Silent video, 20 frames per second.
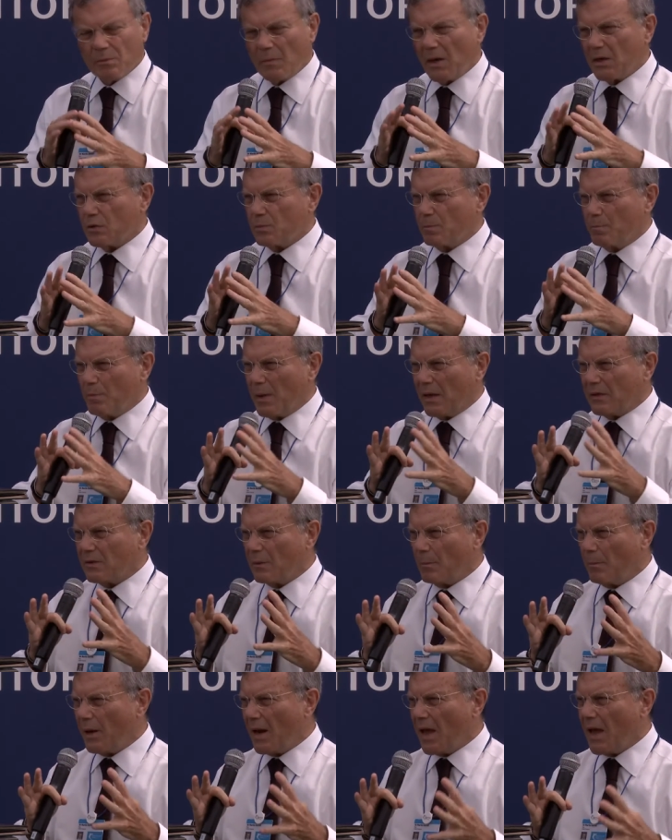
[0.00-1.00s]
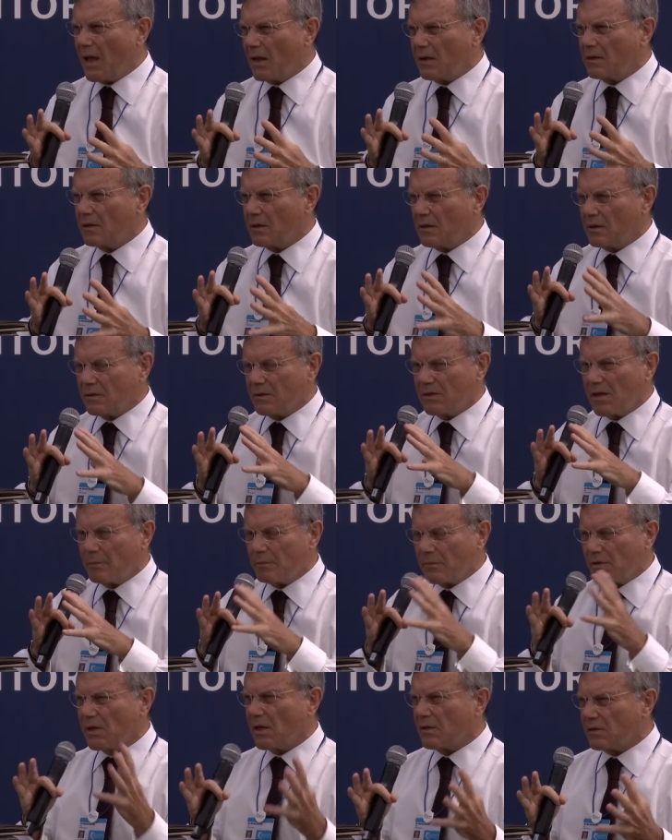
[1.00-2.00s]
much better planned in
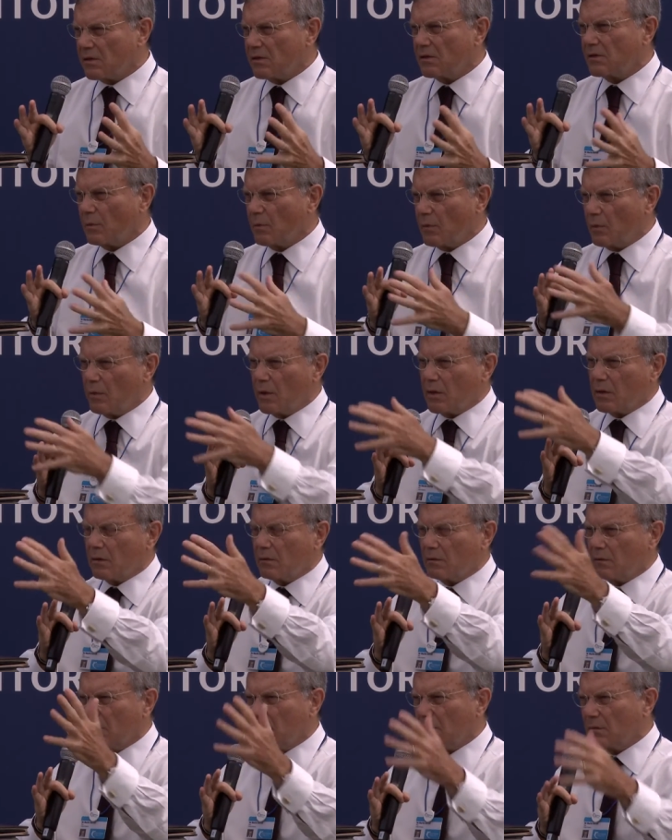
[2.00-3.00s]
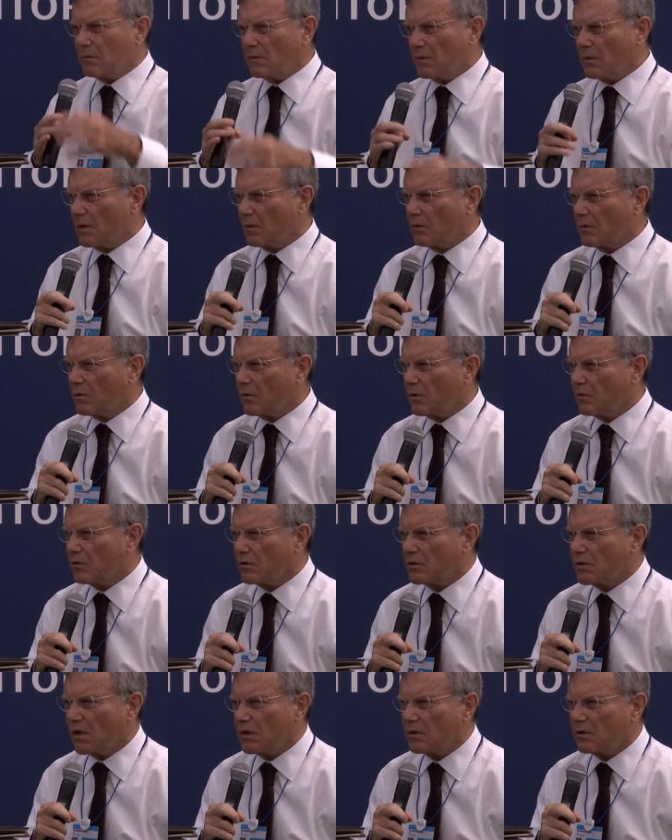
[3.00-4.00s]
some senses. I mean, we can, you know, you can say